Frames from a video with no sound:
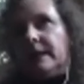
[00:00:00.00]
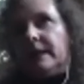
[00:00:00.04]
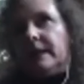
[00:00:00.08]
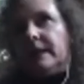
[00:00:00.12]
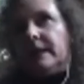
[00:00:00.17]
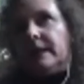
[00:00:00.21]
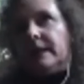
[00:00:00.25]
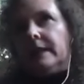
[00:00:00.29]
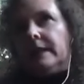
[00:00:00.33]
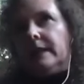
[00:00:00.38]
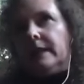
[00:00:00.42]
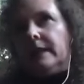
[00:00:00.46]
to
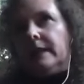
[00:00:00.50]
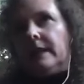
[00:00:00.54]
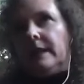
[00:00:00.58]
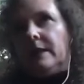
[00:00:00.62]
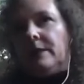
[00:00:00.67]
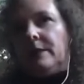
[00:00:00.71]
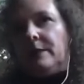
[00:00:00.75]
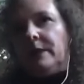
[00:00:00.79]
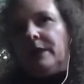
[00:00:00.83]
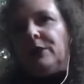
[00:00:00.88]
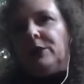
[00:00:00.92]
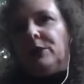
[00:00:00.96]
me,
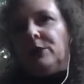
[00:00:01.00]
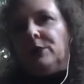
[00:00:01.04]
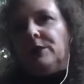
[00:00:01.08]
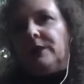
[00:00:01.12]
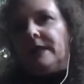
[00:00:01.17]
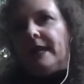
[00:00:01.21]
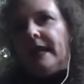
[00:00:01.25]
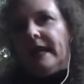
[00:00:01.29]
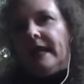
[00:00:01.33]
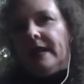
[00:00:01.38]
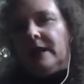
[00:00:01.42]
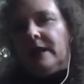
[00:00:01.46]
when you're
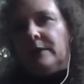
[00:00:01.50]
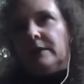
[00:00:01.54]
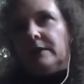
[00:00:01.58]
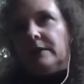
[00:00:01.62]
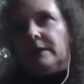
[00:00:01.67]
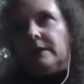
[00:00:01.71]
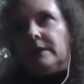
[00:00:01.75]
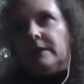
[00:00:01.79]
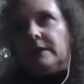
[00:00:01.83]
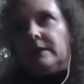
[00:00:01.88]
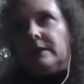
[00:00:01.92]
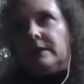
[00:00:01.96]
down,
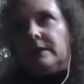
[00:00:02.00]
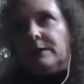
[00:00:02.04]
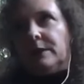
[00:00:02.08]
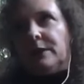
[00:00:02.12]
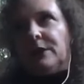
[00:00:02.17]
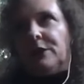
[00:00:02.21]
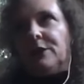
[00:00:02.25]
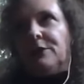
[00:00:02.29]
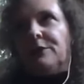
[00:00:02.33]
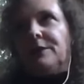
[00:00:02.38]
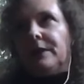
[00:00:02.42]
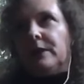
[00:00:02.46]

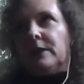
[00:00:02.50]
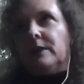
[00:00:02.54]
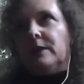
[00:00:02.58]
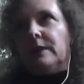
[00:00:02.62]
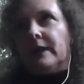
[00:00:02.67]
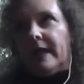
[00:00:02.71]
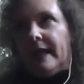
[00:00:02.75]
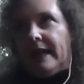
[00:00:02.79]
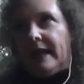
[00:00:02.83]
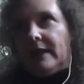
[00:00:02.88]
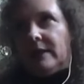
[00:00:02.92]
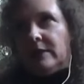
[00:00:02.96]
when you feel
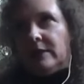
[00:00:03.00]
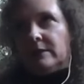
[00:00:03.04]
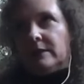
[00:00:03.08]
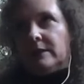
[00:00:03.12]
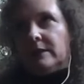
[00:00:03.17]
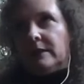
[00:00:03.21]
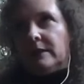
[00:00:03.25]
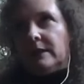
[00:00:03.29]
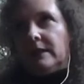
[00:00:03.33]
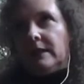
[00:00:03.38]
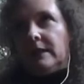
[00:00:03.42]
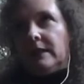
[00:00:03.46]

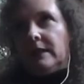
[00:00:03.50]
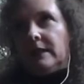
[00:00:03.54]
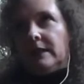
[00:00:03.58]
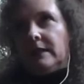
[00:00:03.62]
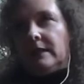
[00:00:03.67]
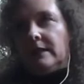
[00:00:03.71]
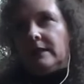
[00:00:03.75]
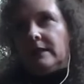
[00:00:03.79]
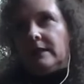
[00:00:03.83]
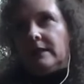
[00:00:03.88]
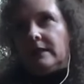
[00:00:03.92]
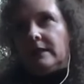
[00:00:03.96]
down,
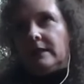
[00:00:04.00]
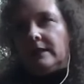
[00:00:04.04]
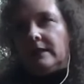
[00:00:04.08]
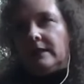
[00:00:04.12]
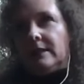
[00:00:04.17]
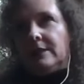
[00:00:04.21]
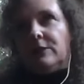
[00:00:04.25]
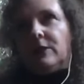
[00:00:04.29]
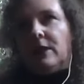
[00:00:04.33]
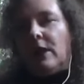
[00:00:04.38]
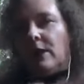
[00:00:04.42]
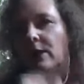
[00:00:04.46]

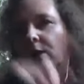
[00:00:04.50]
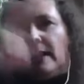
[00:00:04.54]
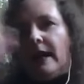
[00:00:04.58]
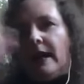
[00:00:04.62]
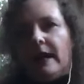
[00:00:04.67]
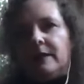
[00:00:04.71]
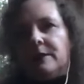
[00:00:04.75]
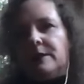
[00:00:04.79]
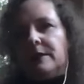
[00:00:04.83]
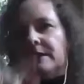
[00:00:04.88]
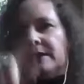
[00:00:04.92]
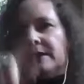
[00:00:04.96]
your whole
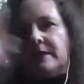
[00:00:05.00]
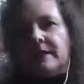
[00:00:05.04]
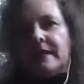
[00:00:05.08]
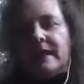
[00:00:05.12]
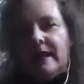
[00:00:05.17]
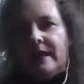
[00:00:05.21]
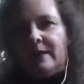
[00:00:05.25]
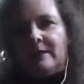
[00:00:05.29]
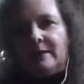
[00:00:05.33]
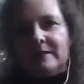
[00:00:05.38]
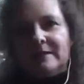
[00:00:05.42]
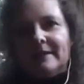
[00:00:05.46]
house is
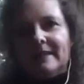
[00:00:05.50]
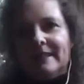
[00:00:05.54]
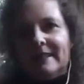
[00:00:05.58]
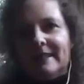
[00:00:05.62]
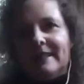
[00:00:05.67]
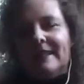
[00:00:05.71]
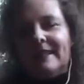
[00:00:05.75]
down.